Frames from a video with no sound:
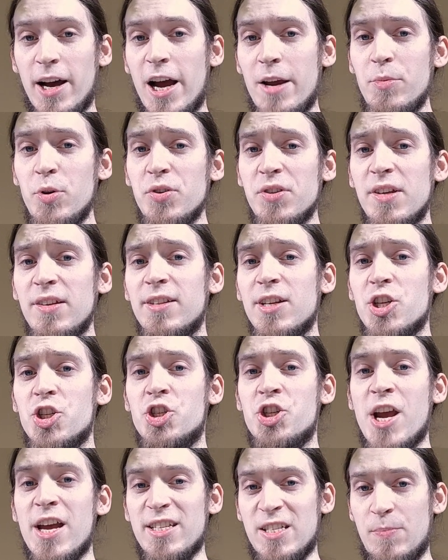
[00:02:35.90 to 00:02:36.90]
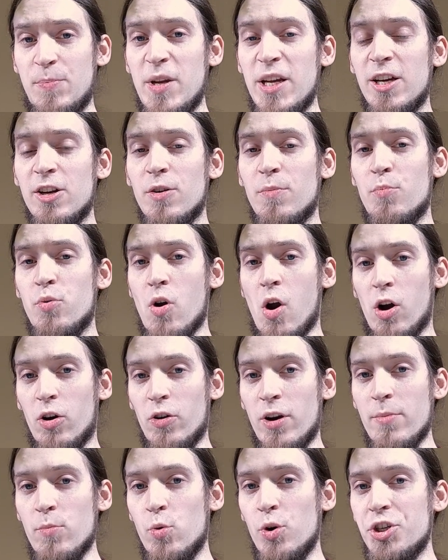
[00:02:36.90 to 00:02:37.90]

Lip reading: I'm using the Gespeaker program,